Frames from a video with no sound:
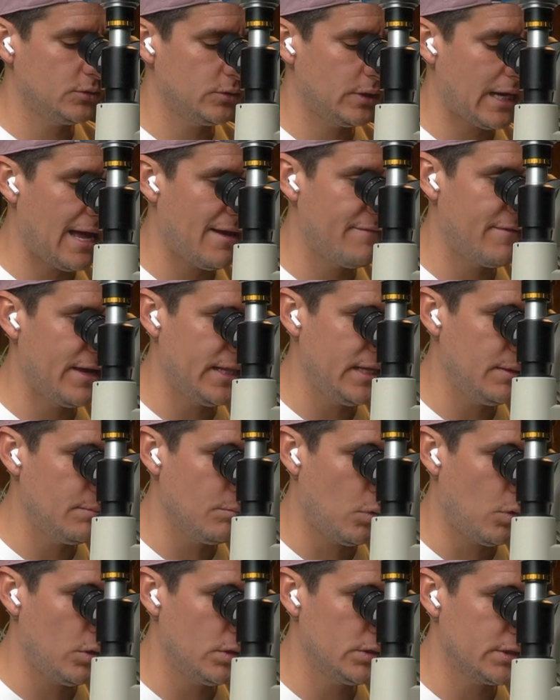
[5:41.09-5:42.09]
to have any
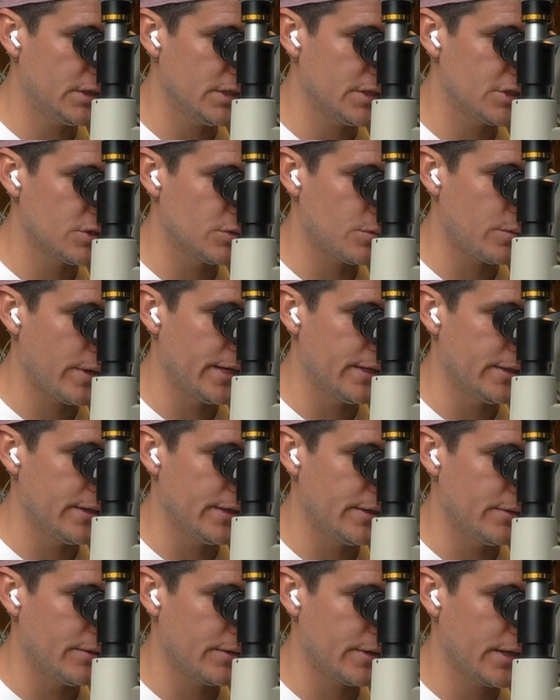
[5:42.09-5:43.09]
voltage right
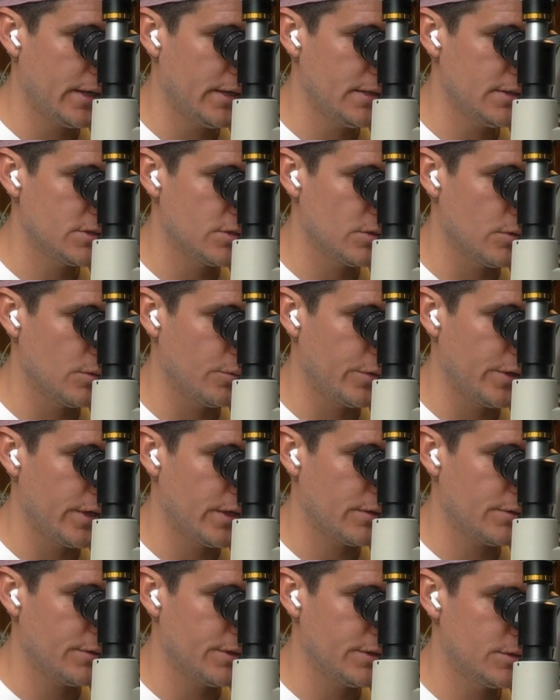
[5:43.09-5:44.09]
there. Okay, so we
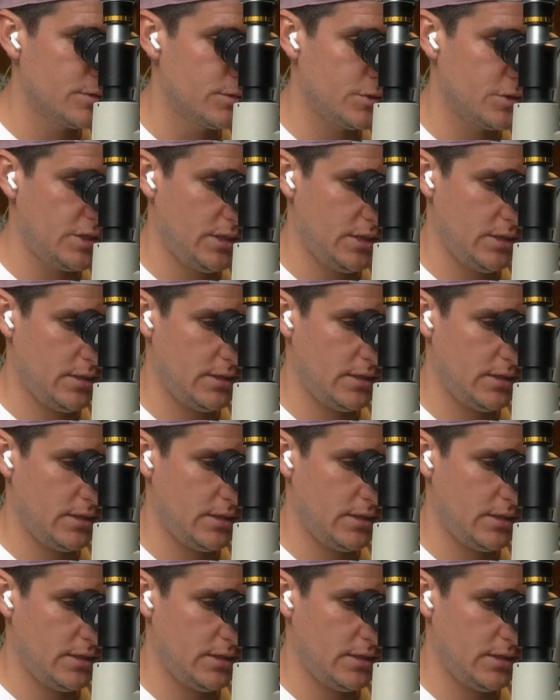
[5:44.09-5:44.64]
are going to check